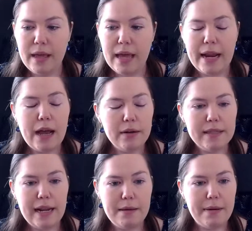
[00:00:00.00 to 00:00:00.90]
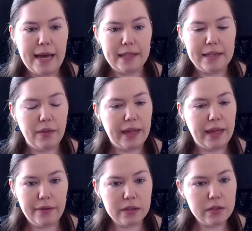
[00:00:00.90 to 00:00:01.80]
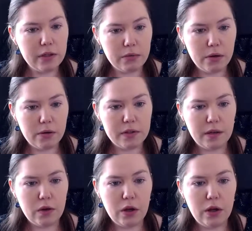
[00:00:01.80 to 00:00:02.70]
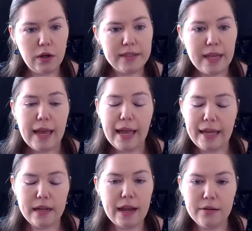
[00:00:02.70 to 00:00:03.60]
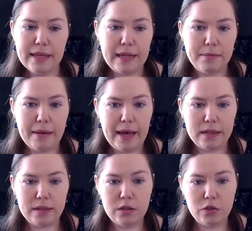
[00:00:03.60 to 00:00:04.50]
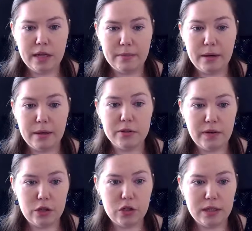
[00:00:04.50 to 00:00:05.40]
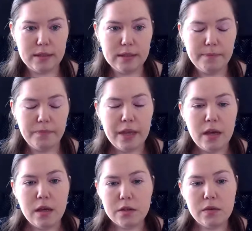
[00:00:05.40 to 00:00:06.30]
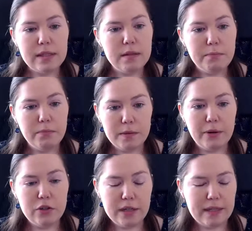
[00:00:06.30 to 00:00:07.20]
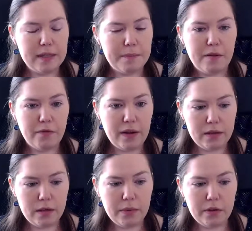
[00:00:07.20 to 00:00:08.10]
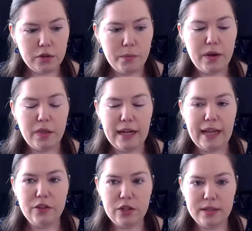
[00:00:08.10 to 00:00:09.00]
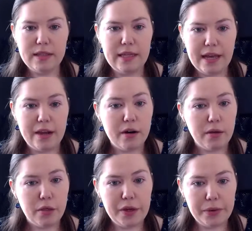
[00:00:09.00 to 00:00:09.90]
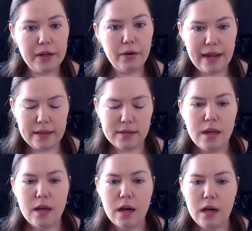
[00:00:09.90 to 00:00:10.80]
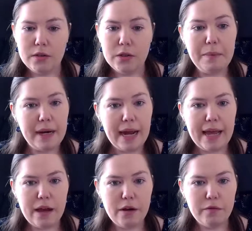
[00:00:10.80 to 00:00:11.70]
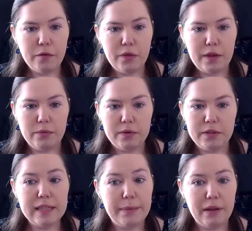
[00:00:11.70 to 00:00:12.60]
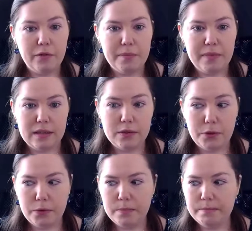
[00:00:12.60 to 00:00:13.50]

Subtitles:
and how does that impact how the galaxy grows and evolves, and how does that impact CGM observations. So this project has been funded with an HST AR theory grant, so keep an eye out for the results coming from this soon.